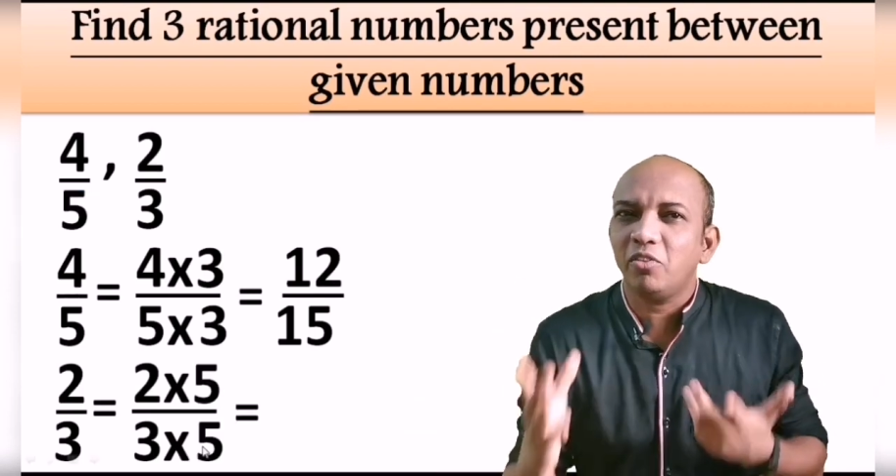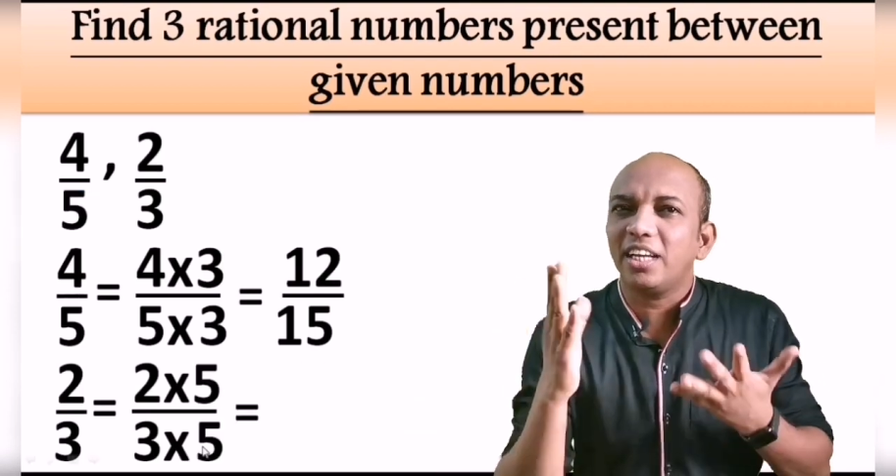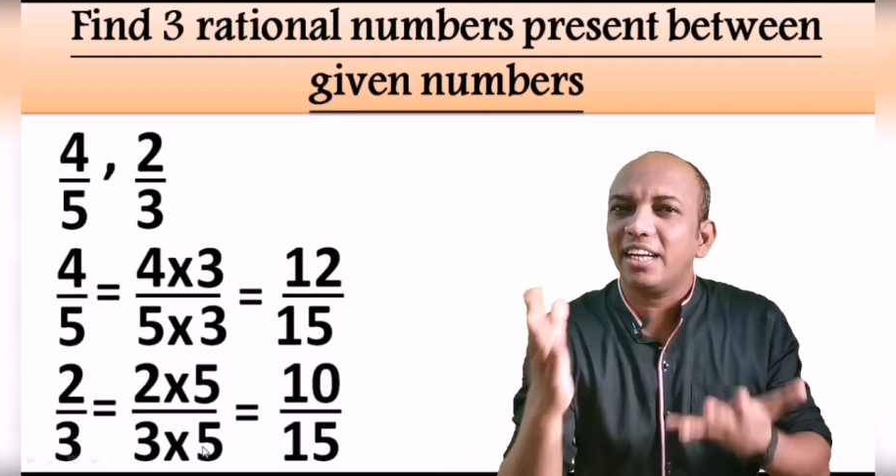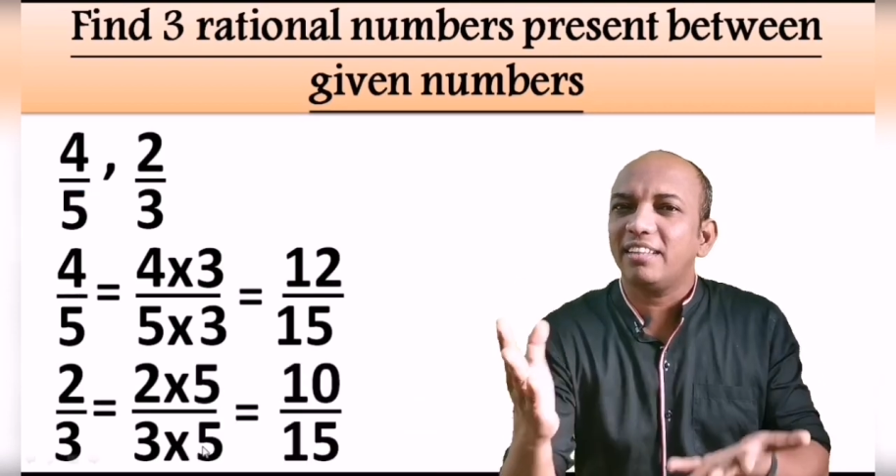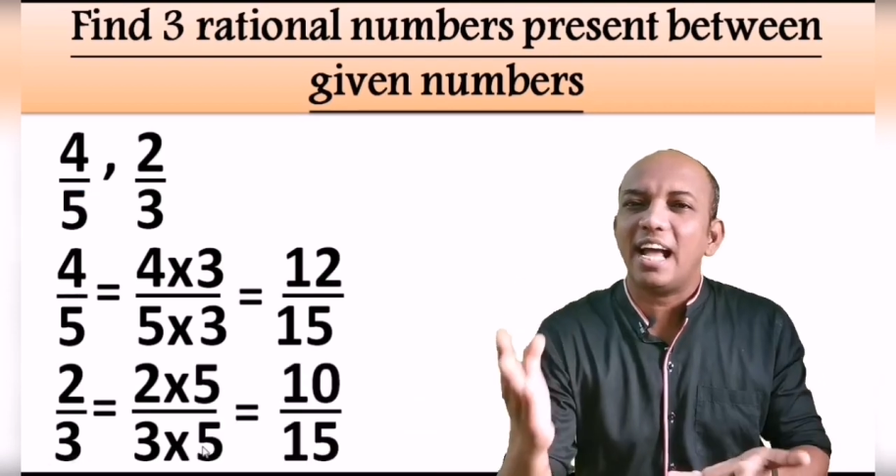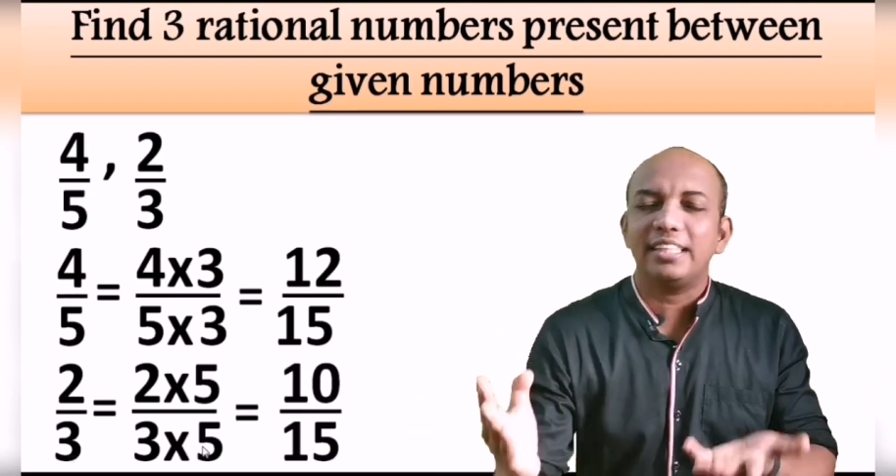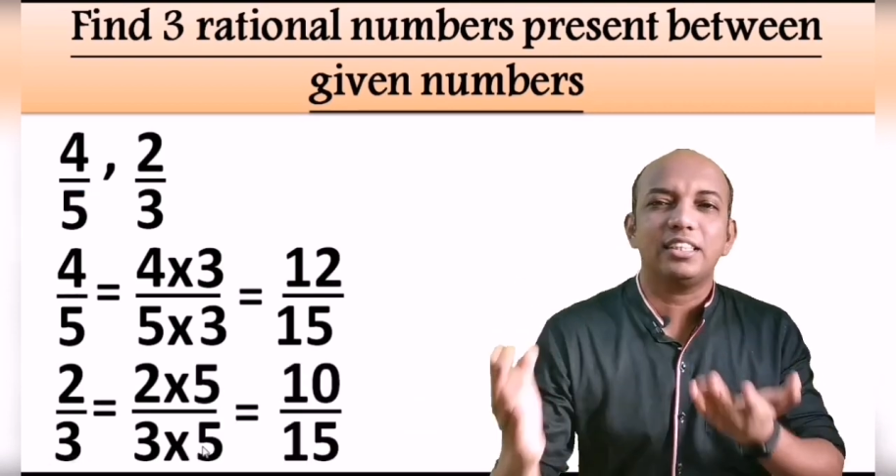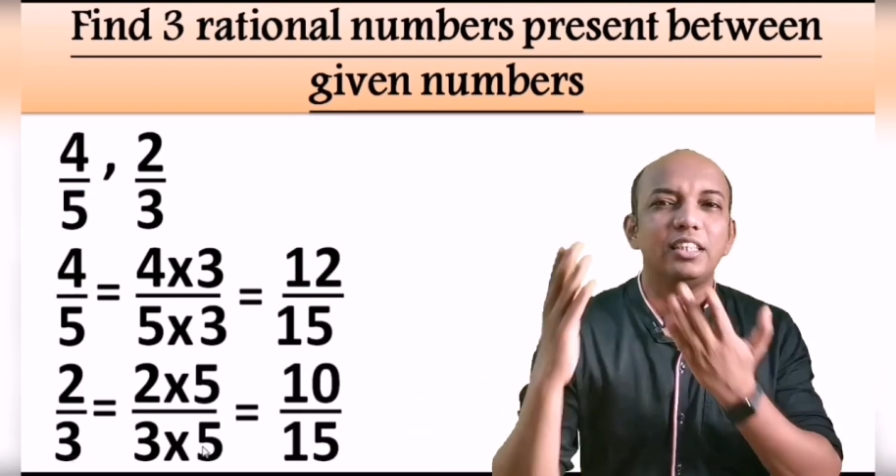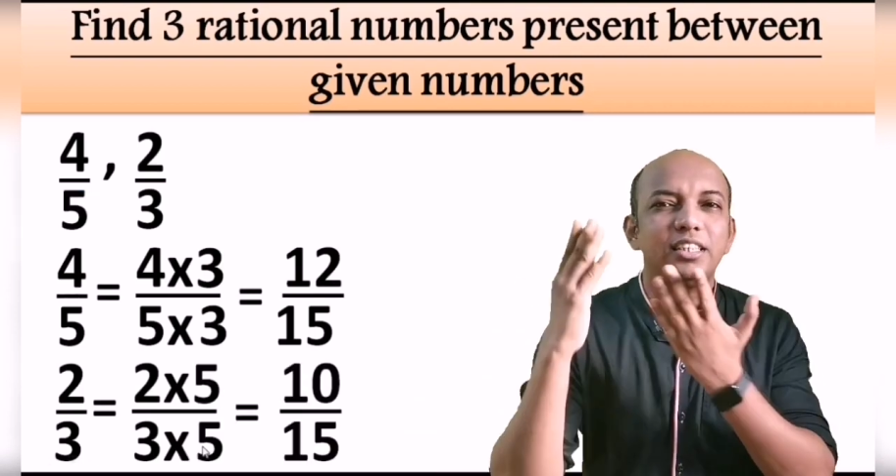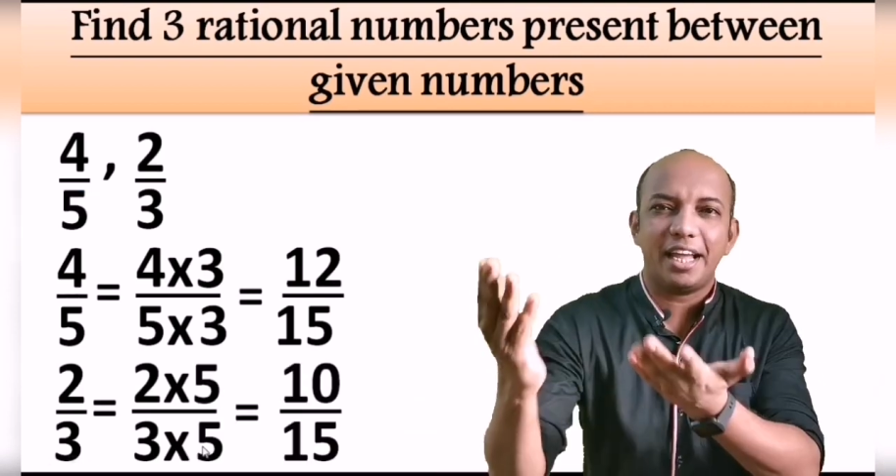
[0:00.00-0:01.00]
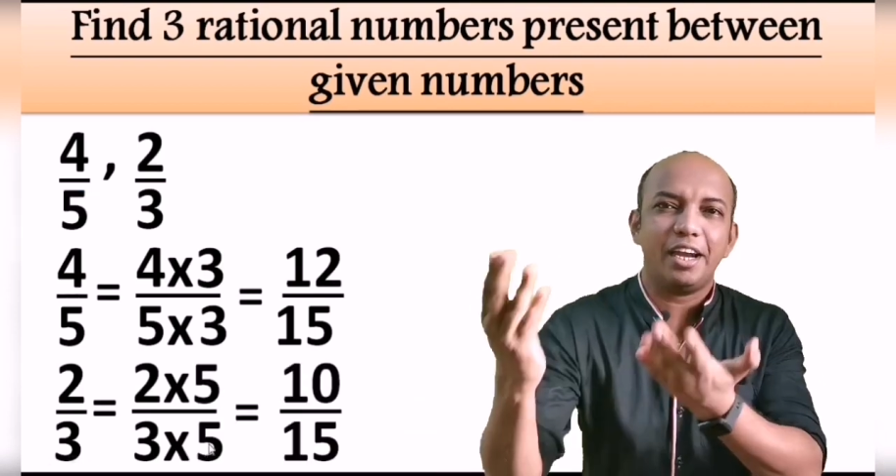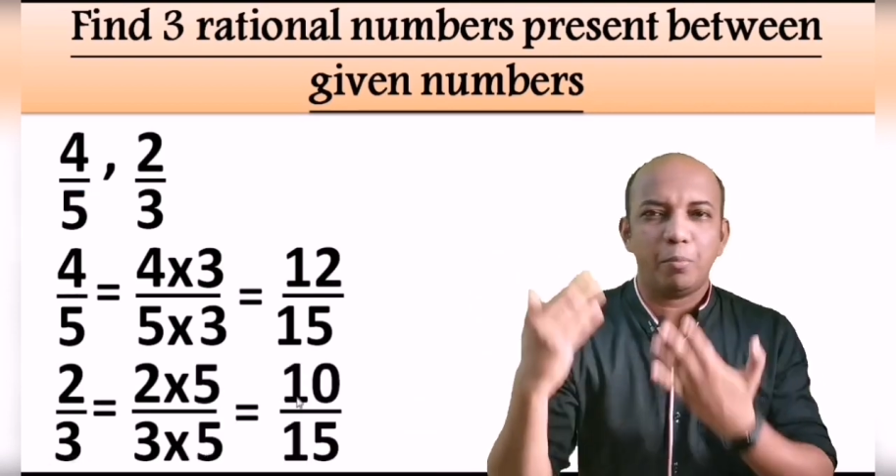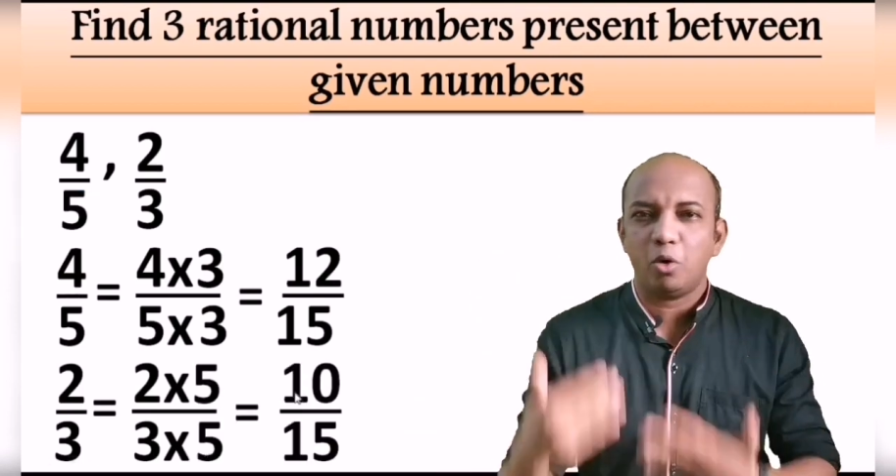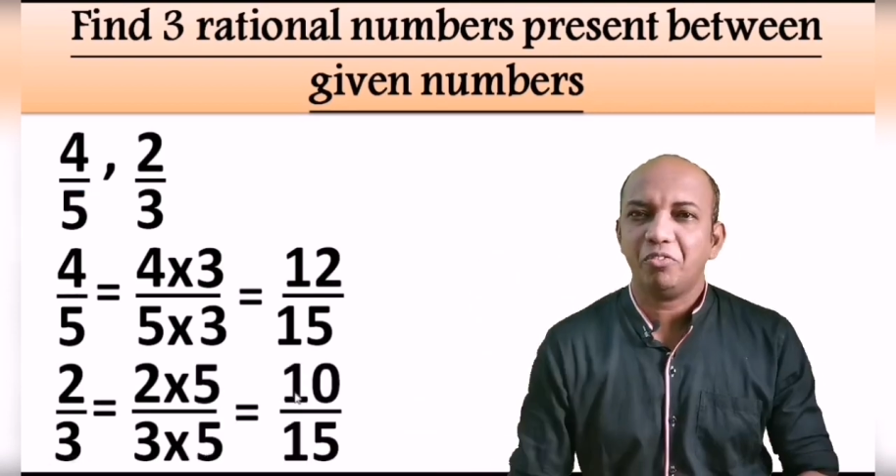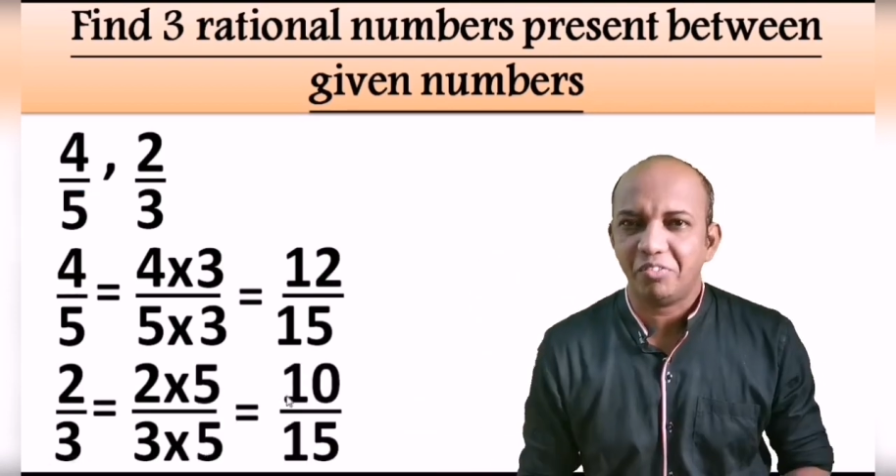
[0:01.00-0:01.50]
we get the answer
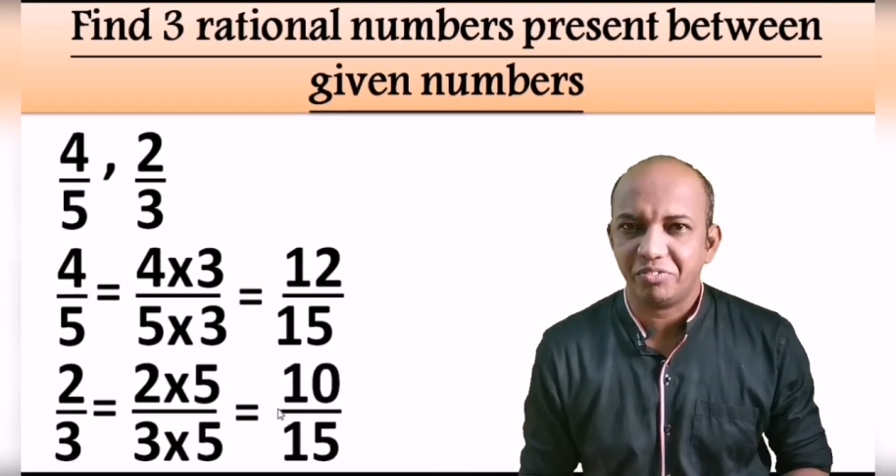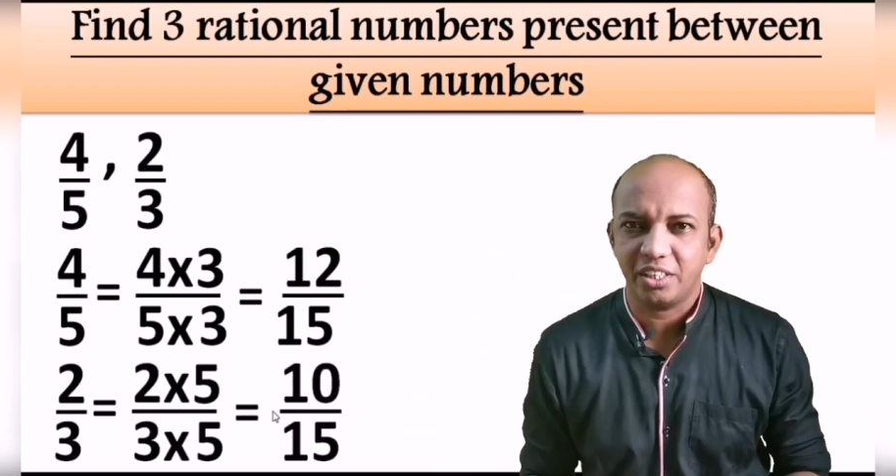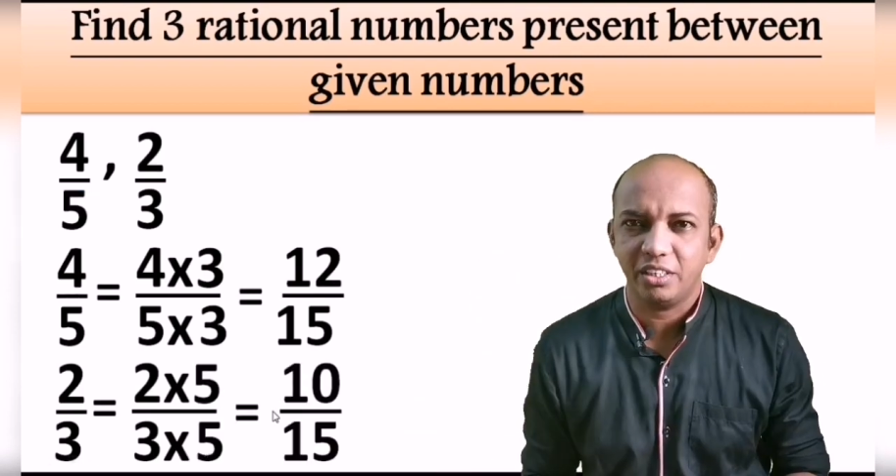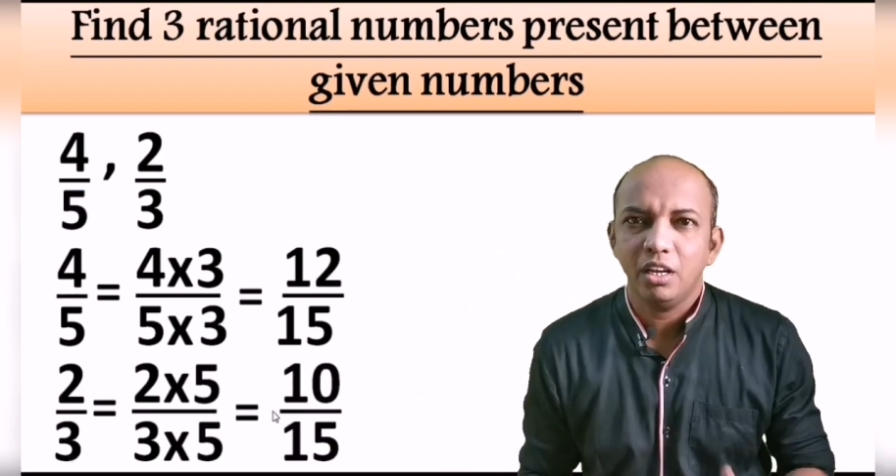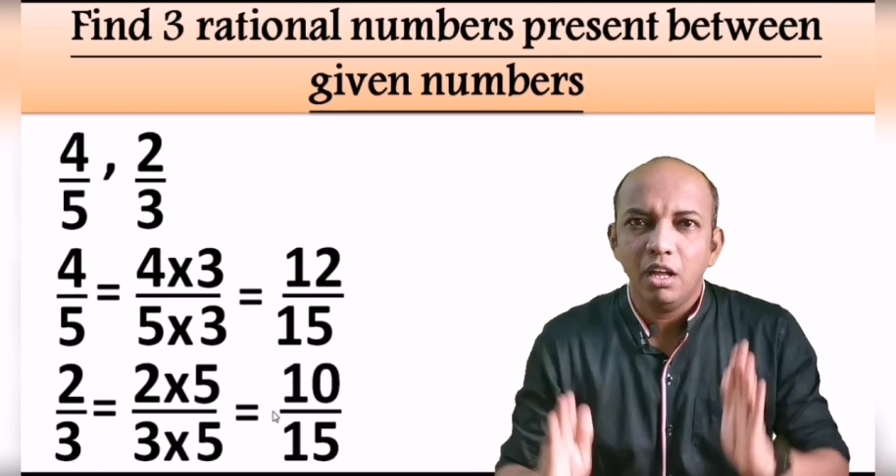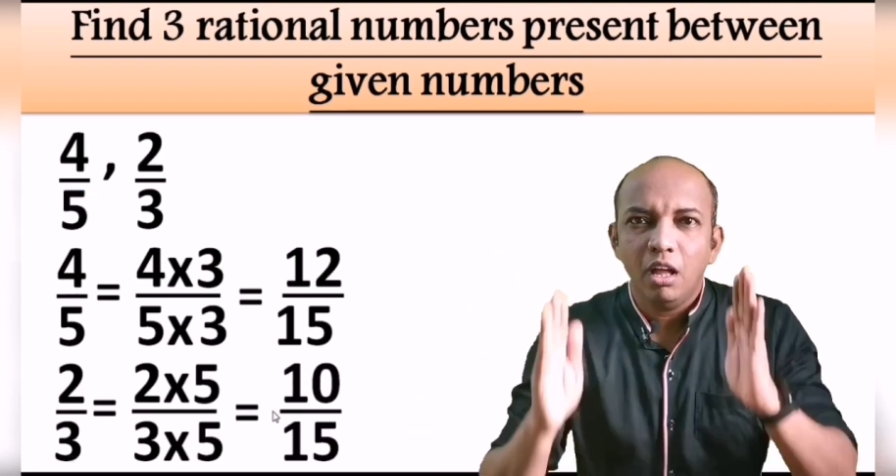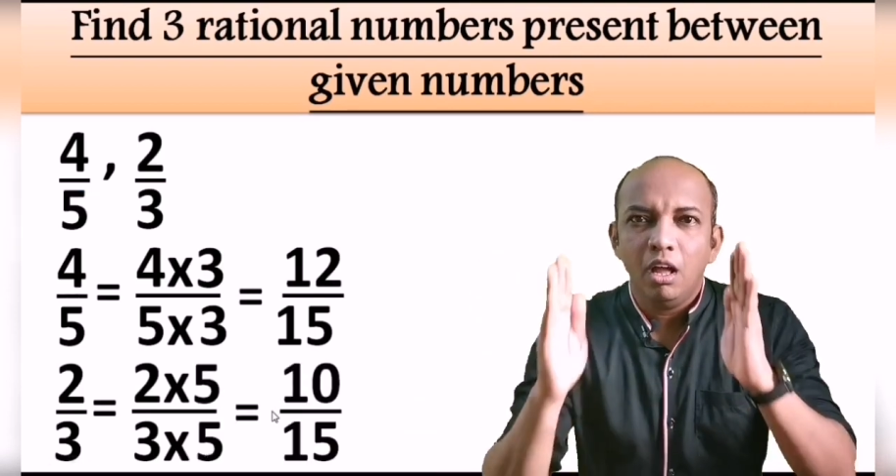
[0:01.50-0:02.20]
10 upon 15.